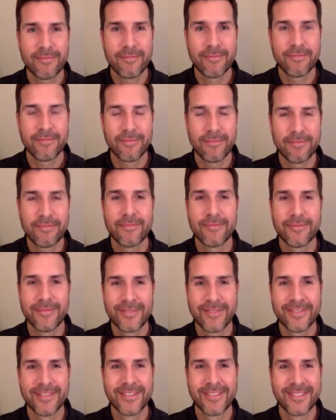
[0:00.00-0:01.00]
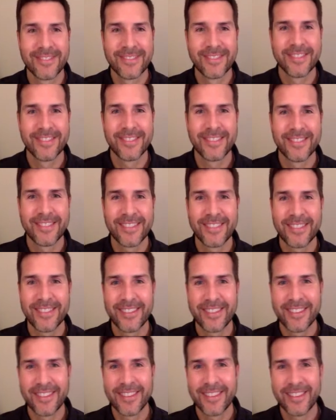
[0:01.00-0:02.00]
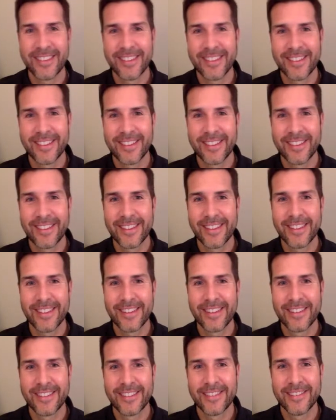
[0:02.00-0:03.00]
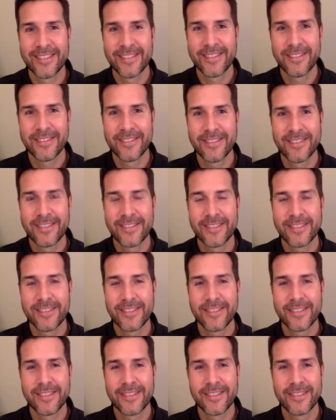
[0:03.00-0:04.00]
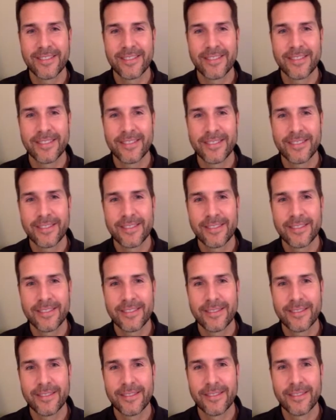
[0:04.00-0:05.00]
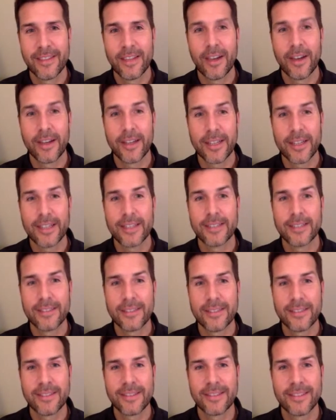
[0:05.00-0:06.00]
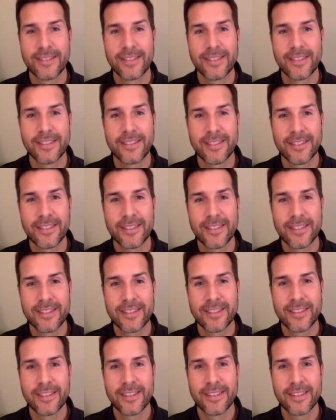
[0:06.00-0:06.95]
(silent)